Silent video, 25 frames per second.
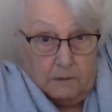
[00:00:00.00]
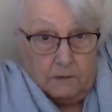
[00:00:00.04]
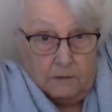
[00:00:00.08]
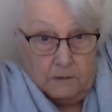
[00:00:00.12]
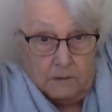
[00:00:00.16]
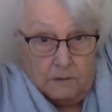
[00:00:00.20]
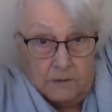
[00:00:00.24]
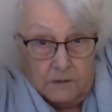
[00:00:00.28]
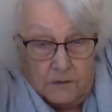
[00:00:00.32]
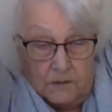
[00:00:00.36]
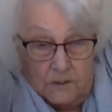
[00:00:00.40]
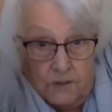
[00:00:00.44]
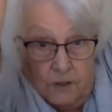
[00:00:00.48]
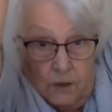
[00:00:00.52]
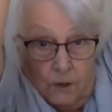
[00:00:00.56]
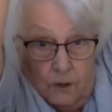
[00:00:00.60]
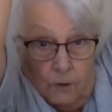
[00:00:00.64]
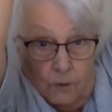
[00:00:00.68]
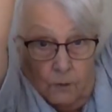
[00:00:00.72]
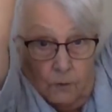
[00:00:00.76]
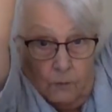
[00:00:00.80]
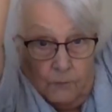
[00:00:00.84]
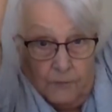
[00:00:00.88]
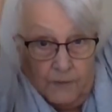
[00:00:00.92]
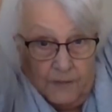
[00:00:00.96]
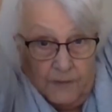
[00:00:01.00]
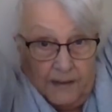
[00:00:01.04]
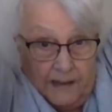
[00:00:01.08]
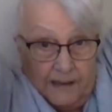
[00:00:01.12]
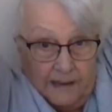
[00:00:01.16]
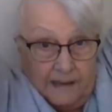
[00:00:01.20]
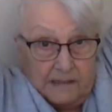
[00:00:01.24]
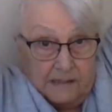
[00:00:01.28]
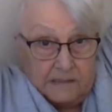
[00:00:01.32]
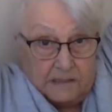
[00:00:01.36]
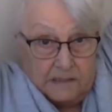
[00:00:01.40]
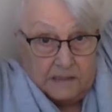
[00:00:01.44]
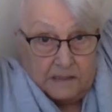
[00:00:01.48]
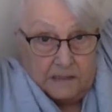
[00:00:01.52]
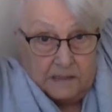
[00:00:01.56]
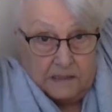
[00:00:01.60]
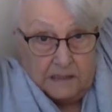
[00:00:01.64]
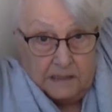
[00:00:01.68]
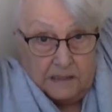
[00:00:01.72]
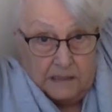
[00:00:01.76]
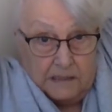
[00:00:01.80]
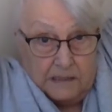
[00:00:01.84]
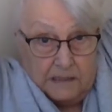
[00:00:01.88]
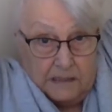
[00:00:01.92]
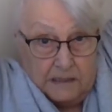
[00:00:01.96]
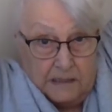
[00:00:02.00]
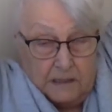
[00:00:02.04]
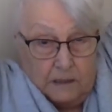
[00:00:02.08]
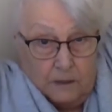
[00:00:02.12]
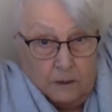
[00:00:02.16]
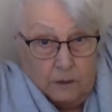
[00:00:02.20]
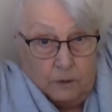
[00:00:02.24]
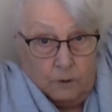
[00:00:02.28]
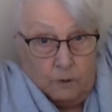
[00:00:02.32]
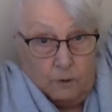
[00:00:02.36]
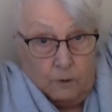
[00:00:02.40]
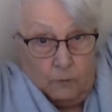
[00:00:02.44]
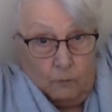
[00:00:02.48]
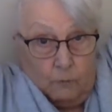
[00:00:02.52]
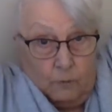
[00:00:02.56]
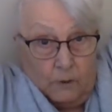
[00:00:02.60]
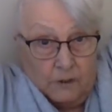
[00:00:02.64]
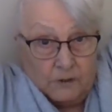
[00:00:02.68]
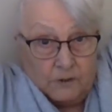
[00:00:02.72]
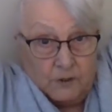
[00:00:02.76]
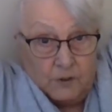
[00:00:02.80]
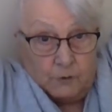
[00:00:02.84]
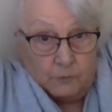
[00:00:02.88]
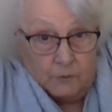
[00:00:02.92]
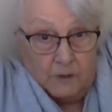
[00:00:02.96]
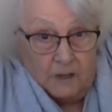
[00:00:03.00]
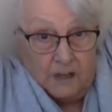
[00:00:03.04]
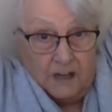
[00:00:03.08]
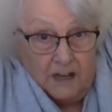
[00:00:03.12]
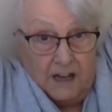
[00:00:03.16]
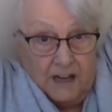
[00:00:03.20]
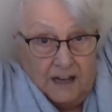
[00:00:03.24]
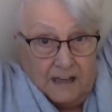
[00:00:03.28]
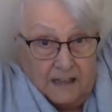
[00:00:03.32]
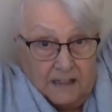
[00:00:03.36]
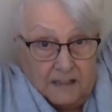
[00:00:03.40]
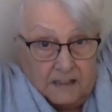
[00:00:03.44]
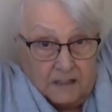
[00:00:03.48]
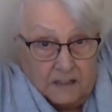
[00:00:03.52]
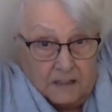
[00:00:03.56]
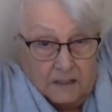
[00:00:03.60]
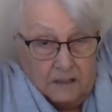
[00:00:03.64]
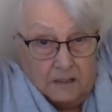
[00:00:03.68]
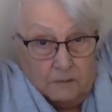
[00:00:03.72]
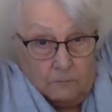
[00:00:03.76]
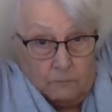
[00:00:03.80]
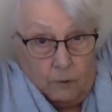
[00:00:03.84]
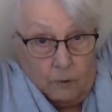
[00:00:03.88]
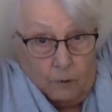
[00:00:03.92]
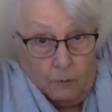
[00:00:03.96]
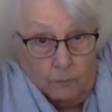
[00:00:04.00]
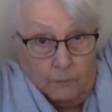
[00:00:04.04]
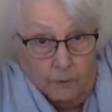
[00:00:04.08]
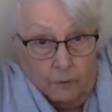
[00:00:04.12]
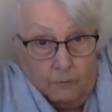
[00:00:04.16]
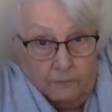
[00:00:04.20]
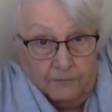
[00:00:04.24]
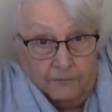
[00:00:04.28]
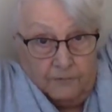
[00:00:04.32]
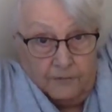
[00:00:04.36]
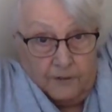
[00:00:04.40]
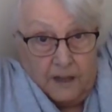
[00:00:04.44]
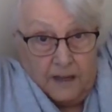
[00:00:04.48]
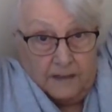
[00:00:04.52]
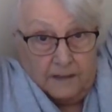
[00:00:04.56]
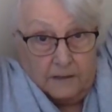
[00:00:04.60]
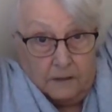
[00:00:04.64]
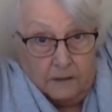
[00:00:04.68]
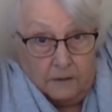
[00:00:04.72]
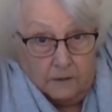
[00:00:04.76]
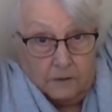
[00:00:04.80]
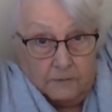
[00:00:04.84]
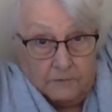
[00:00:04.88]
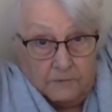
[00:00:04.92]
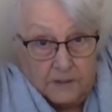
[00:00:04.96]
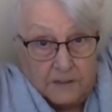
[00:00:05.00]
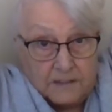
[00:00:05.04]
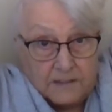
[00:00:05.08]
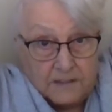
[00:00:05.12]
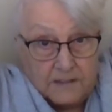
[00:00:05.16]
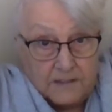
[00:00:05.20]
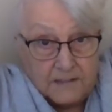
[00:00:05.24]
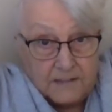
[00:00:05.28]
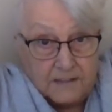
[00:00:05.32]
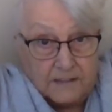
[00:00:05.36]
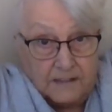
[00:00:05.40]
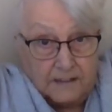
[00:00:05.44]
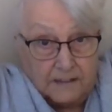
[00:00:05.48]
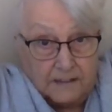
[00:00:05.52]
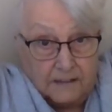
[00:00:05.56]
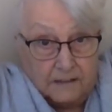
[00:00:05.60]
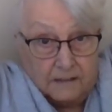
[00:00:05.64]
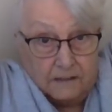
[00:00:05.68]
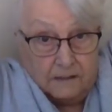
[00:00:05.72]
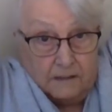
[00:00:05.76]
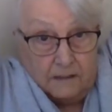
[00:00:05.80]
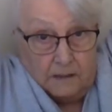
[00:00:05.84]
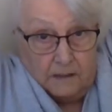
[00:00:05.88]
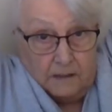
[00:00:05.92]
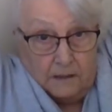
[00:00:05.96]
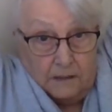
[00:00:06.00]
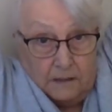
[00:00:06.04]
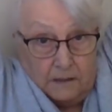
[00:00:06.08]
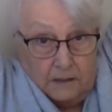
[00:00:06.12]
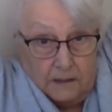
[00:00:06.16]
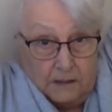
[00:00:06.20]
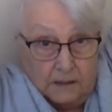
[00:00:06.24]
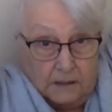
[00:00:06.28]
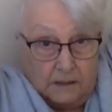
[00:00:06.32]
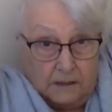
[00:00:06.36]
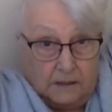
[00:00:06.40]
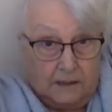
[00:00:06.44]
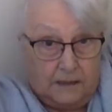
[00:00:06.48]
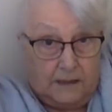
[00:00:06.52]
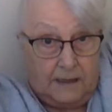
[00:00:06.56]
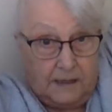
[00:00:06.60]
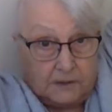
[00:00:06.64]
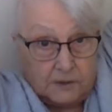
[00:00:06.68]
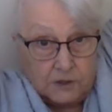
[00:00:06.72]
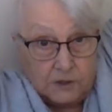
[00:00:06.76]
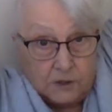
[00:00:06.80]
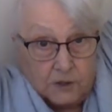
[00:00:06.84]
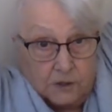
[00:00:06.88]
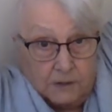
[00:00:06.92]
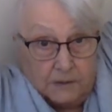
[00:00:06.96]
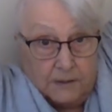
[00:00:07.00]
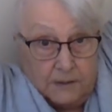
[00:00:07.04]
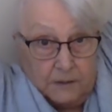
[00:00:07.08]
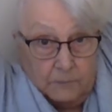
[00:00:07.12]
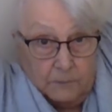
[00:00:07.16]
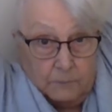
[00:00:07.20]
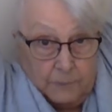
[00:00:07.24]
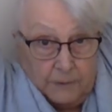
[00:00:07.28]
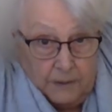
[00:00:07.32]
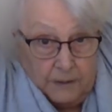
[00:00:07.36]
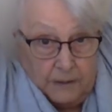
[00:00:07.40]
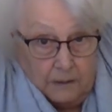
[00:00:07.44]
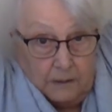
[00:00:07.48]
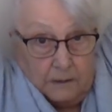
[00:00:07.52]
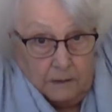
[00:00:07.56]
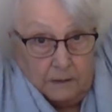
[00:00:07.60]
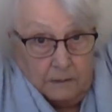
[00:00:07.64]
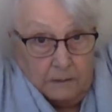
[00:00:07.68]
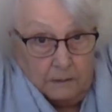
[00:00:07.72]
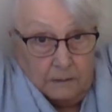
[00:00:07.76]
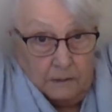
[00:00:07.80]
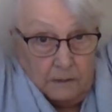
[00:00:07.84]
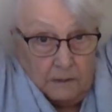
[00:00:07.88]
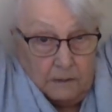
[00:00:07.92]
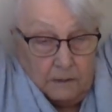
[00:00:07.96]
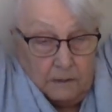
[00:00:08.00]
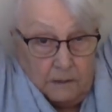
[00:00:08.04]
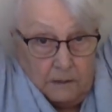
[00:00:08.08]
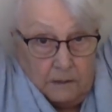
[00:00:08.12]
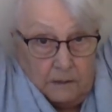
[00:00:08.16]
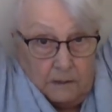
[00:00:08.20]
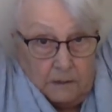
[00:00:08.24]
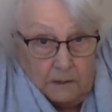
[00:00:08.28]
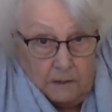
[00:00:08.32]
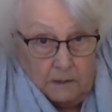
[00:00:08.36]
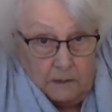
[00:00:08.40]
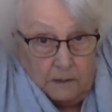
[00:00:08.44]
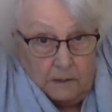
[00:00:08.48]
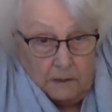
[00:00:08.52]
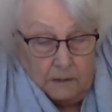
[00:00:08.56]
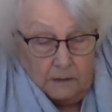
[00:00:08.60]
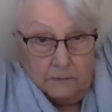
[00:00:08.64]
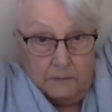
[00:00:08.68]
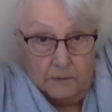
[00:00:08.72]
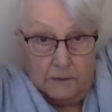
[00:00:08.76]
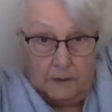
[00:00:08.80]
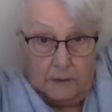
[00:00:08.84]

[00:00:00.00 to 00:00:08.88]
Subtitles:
so that what you cut won't go flying all over the sink. It'll actually be in